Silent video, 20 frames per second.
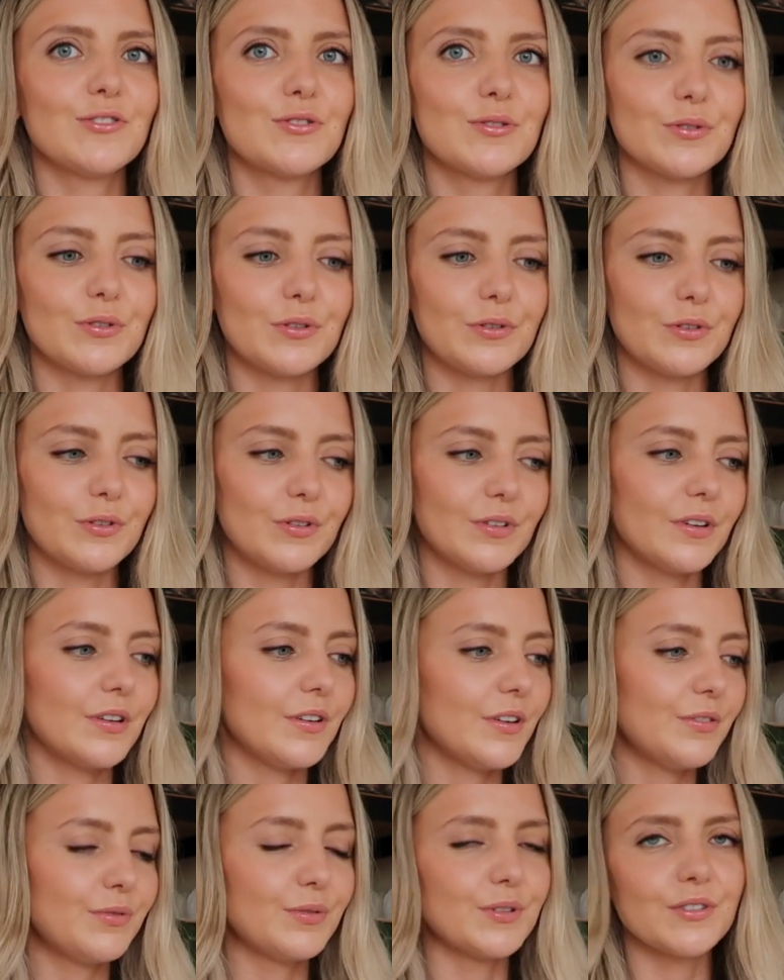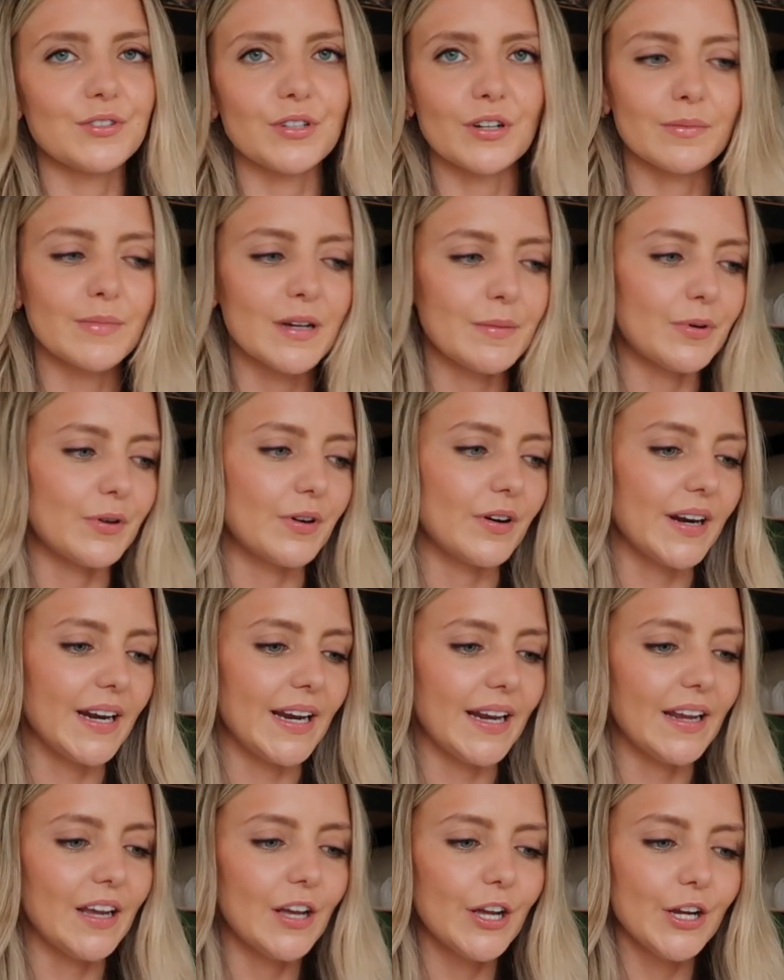So if we're talking about
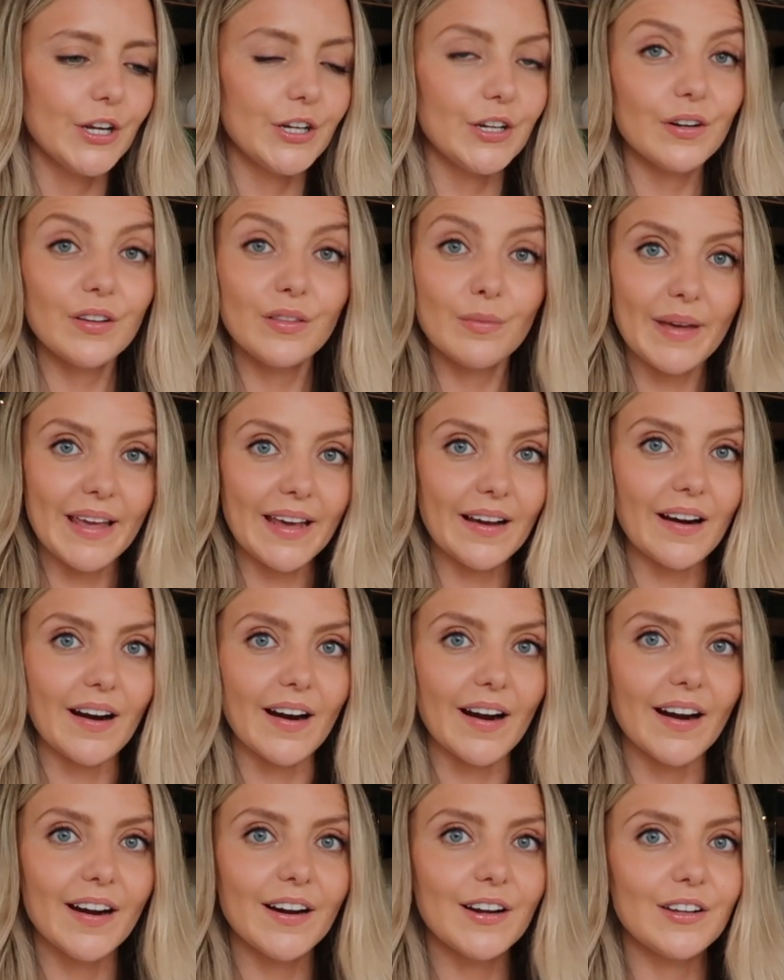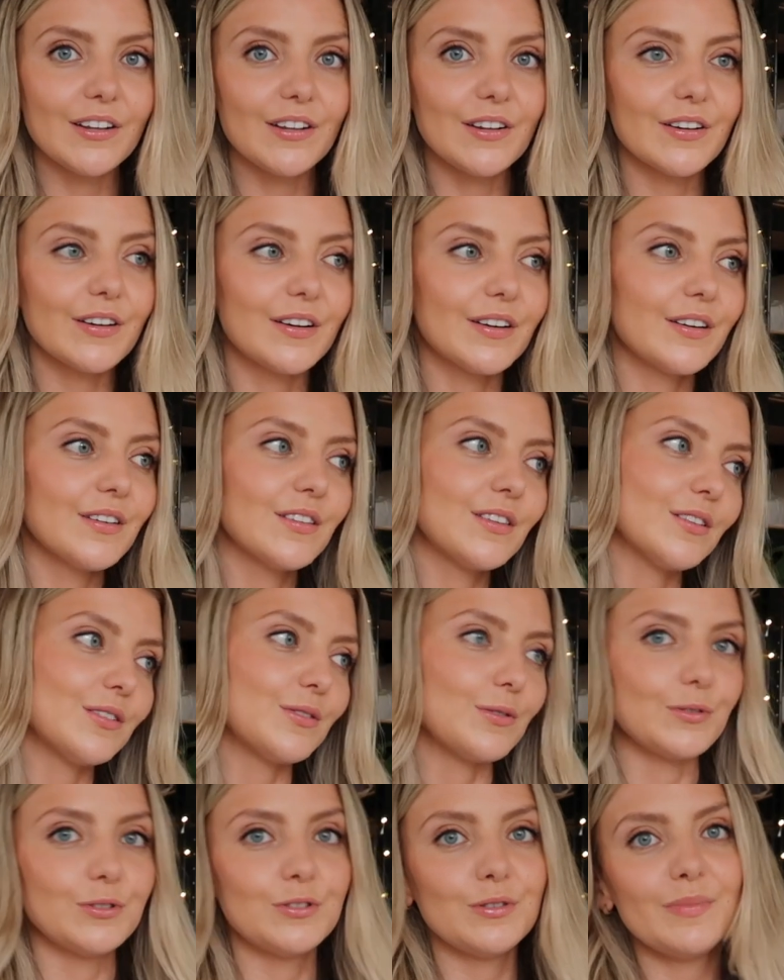pottery, you're the maker, you're the
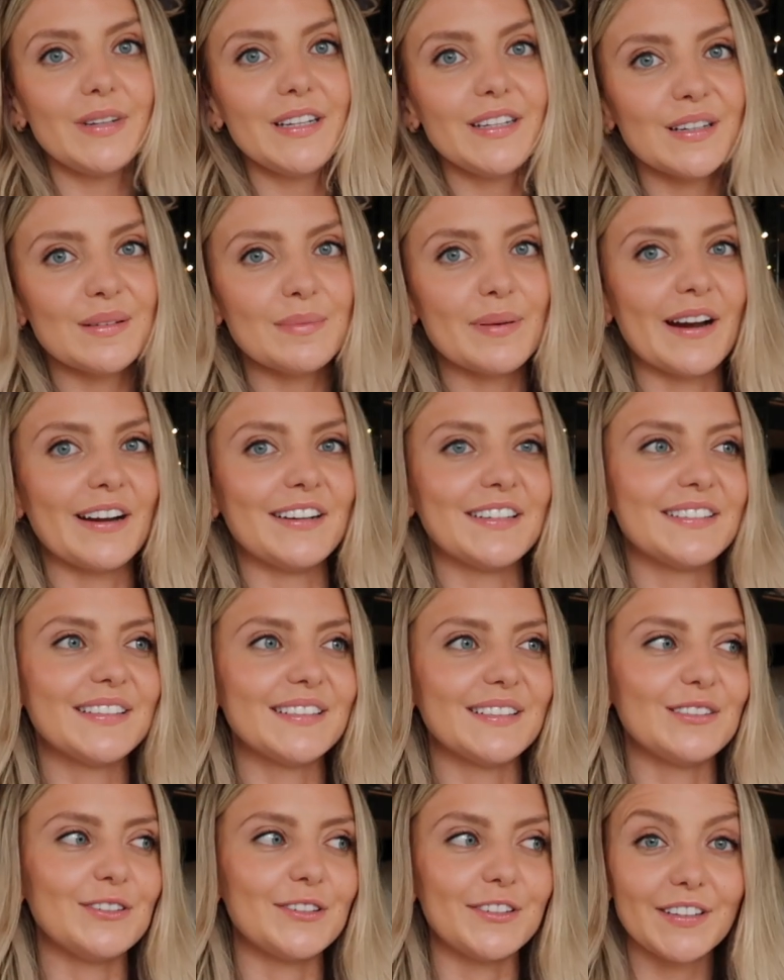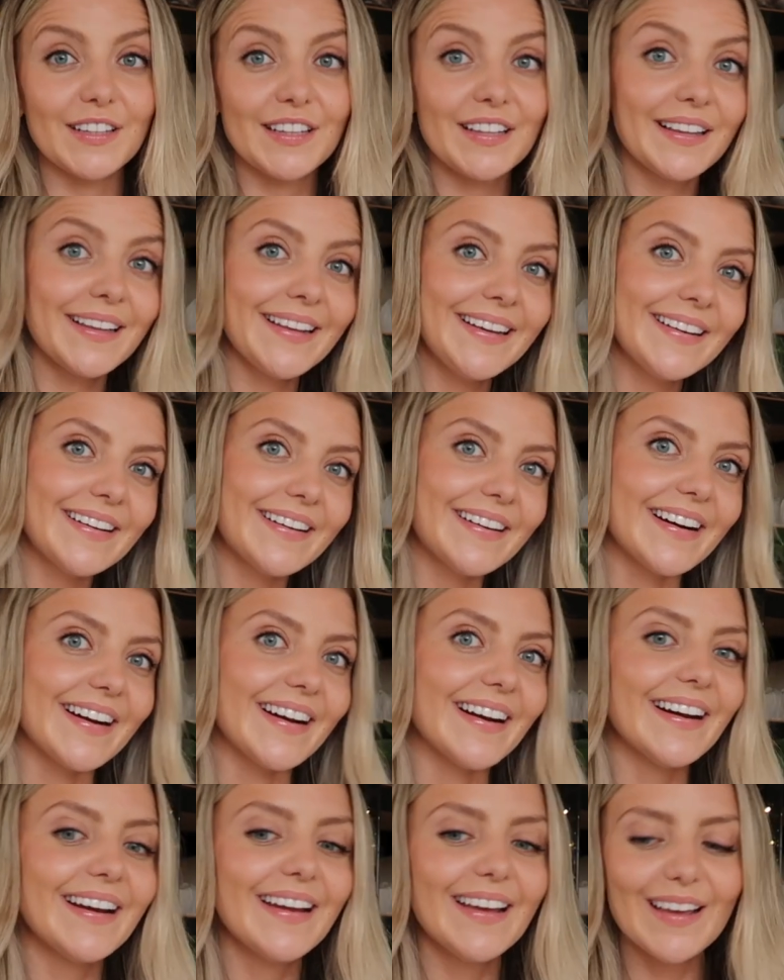social media person, you're the
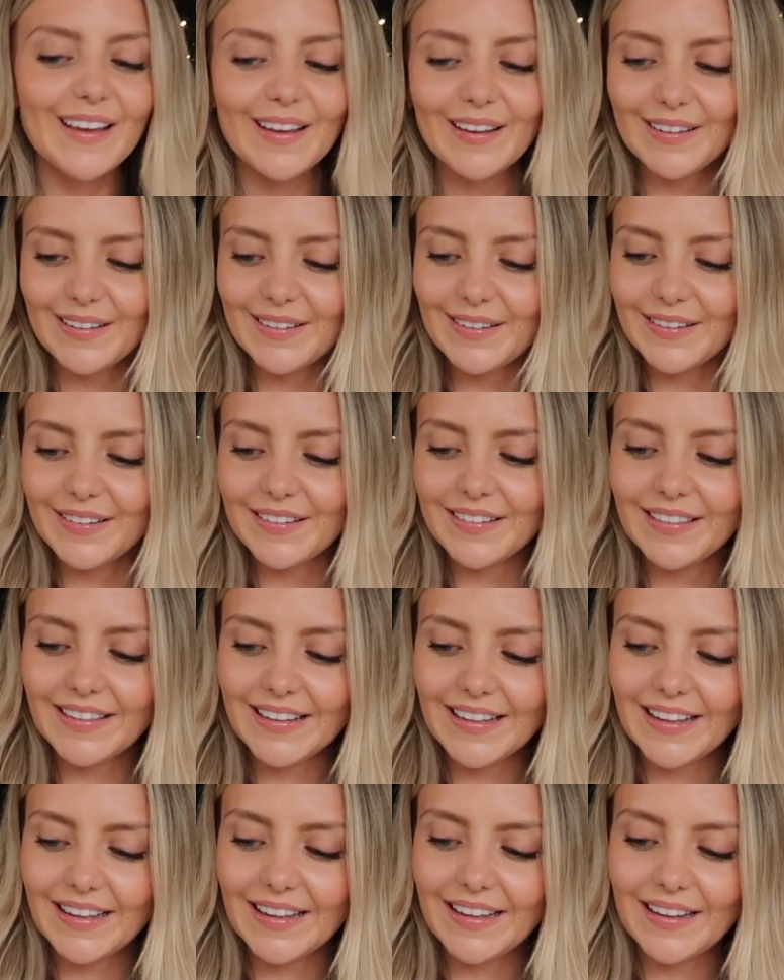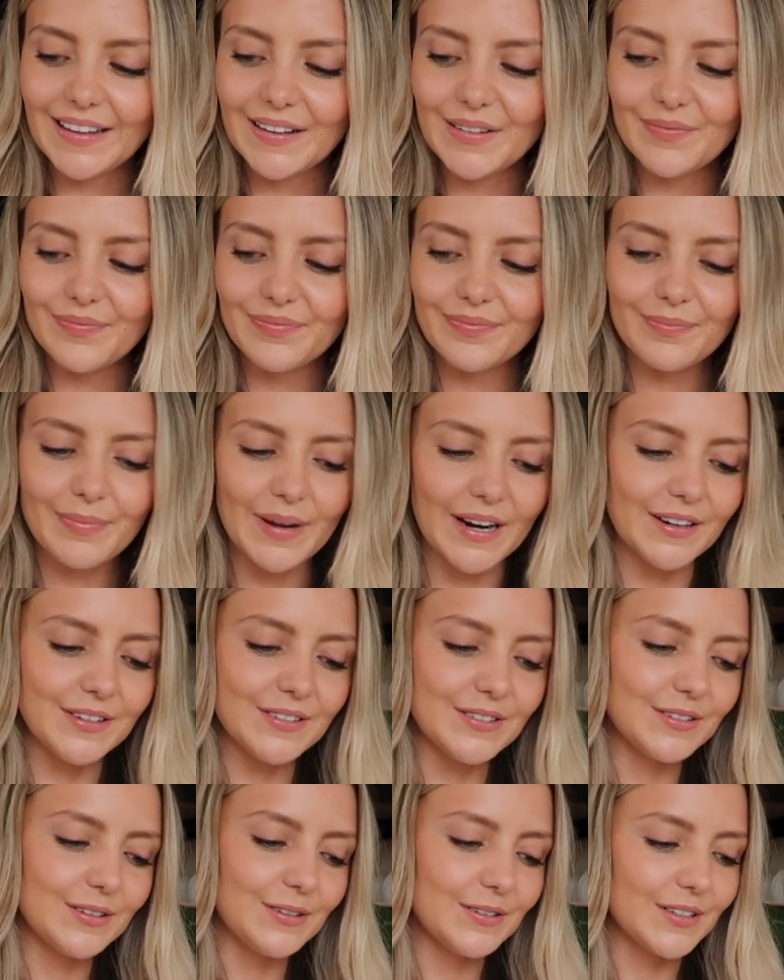cleaner, you're the
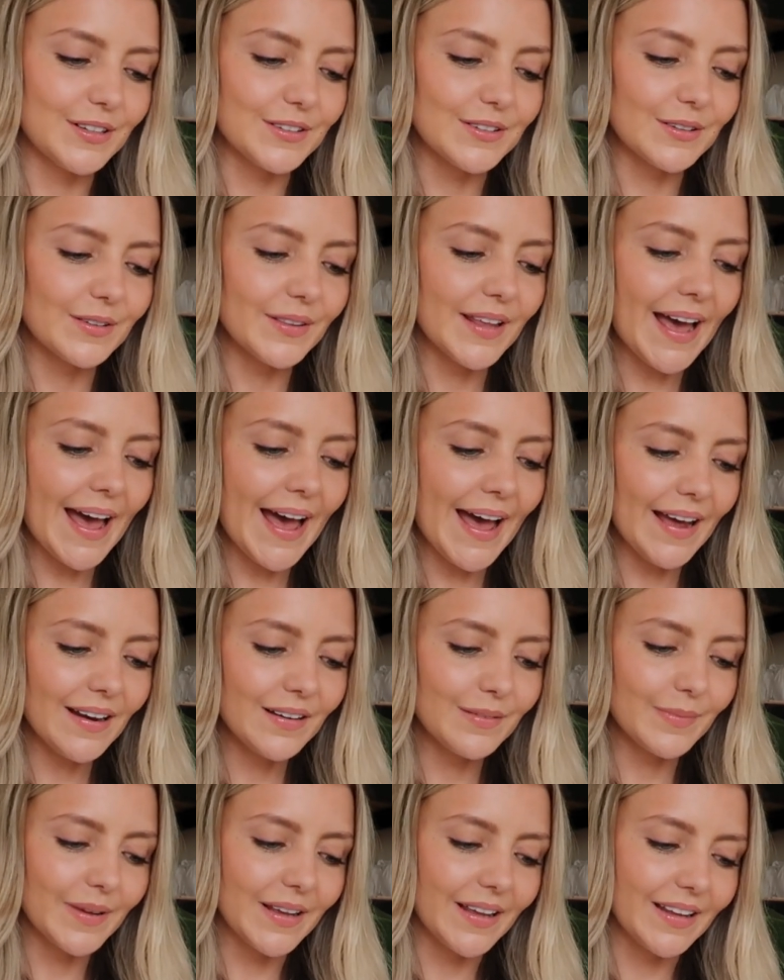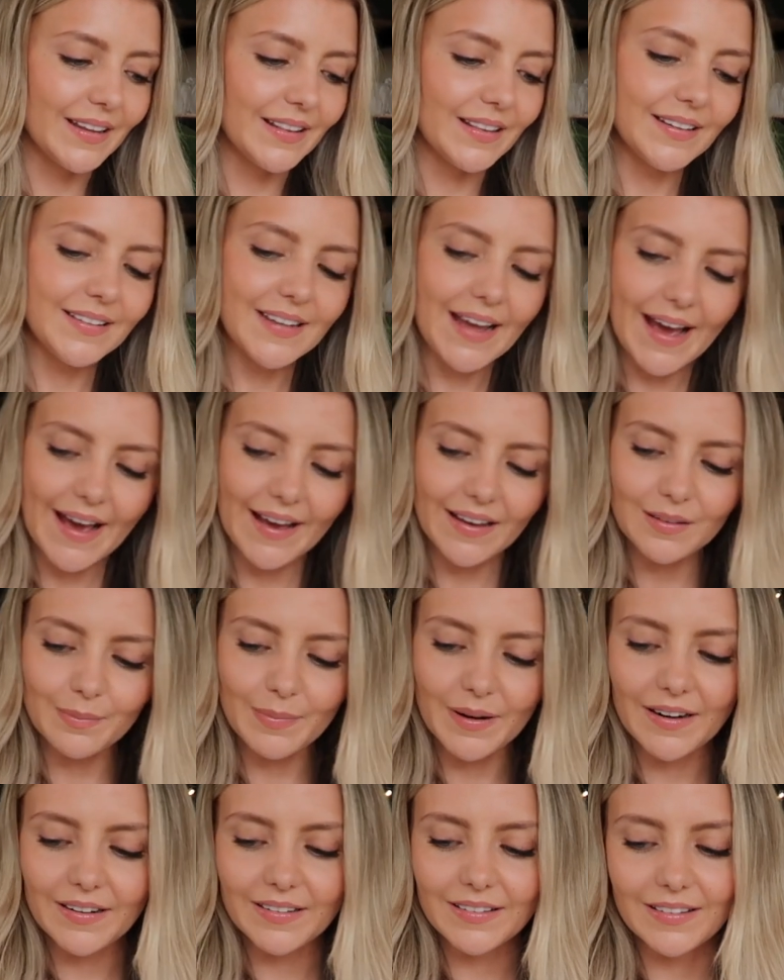person who does all the admin, the tax
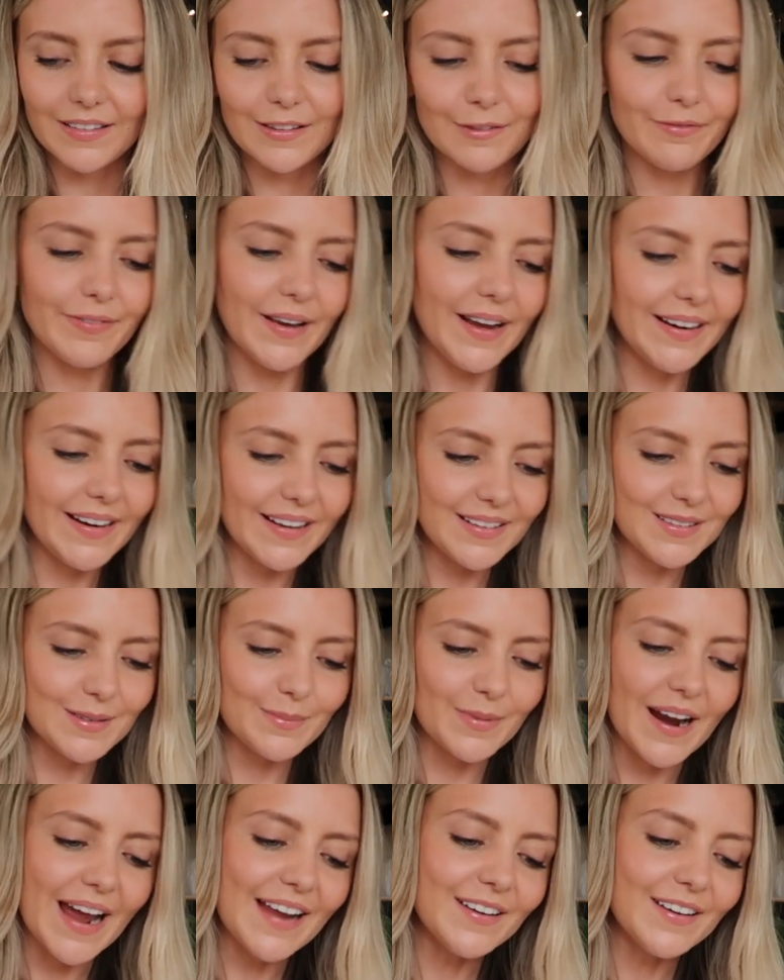person, the finance department.